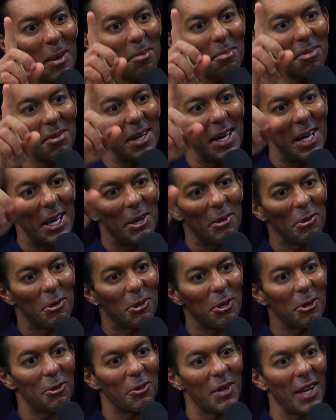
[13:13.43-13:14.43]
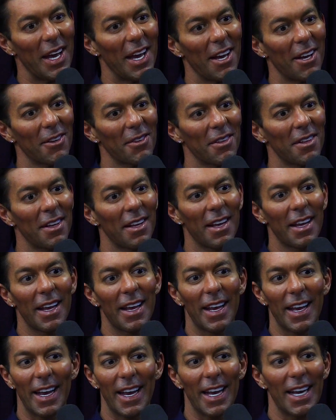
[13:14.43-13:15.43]
up, and it would go down,
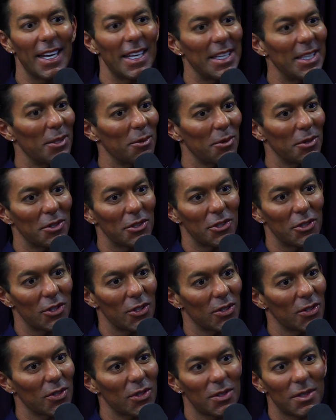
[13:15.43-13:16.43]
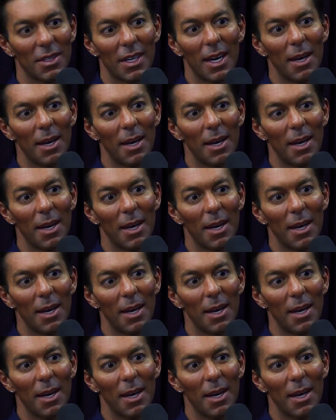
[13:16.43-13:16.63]
and it was just.